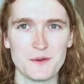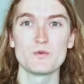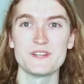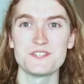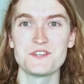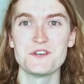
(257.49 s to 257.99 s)

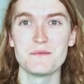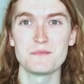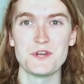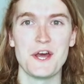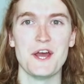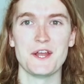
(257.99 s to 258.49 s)
Question
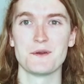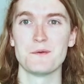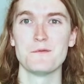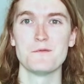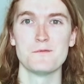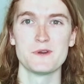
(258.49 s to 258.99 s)
number nine,
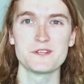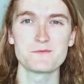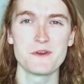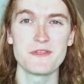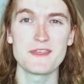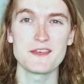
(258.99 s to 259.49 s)
what is
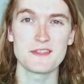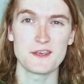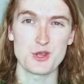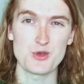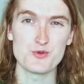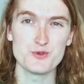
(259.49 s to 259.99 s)
one thing that
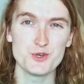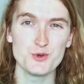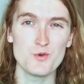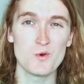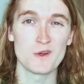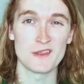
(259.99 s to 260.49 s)
you
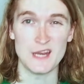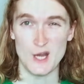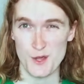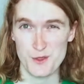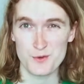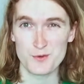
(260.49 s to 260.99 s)
do or that
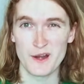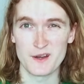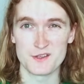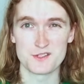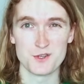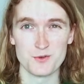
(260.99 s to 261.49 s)
other
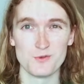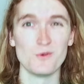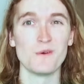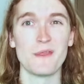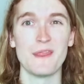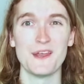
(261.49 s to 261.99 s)
writers
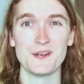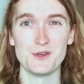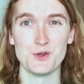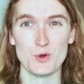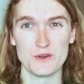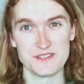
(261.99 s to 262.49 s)
do that
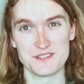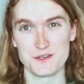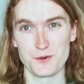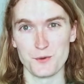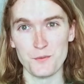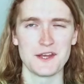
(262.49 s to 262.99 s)
annoys you?